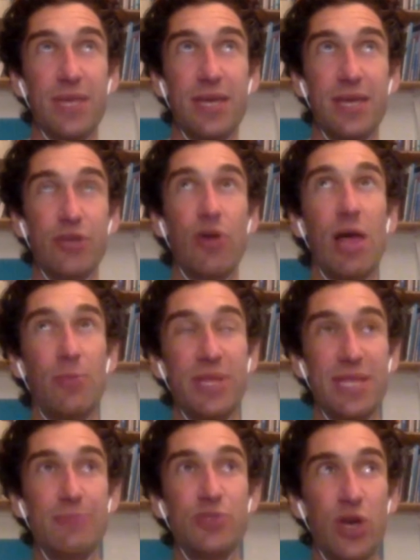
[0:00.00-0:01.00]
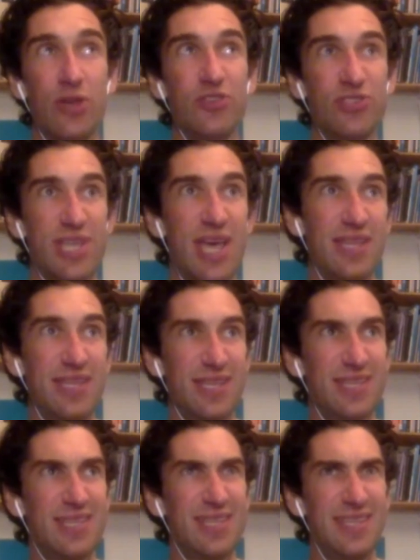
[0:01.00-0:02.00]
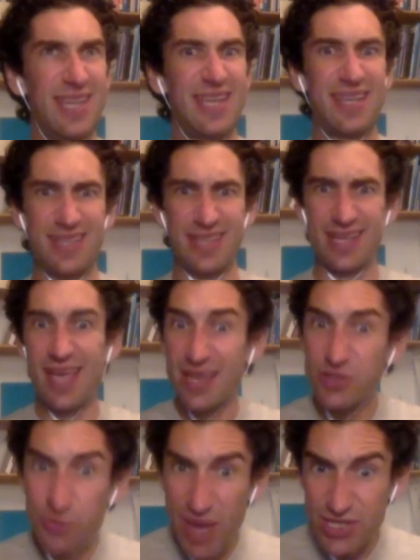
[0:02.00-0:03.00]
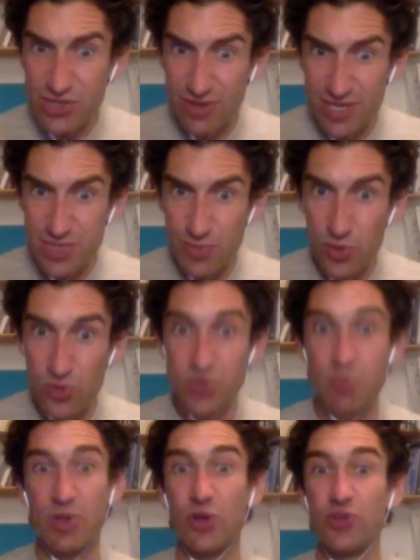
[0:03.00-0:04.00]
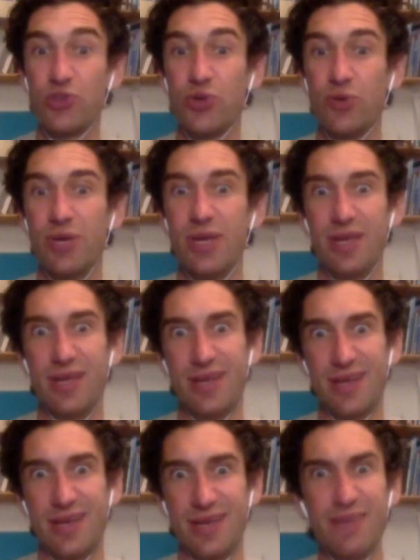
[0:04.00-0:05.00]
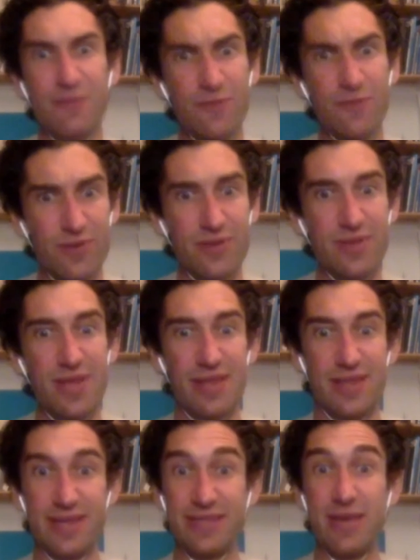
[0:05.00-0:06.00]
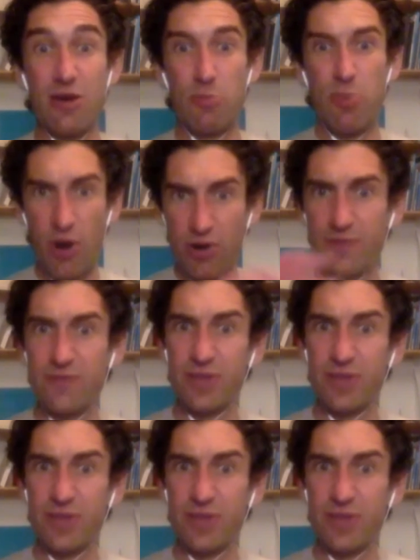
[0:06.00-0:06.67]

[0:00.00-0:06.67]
you're helping them to understand that they can do better, I suppose, but also even further than that, they are part of the